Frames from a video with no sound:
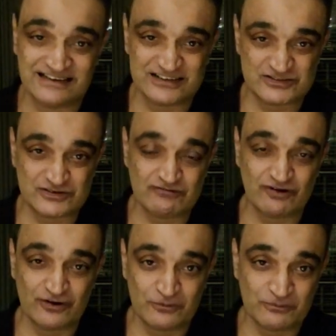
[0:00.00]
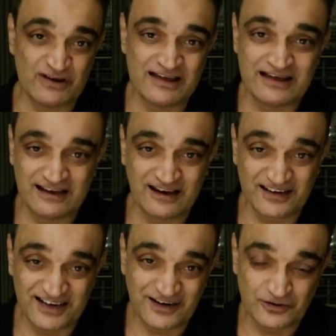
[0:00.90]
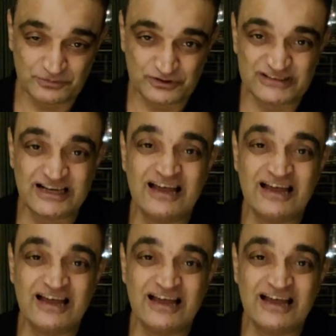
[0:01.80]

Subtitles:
stroke volume, cardiac output,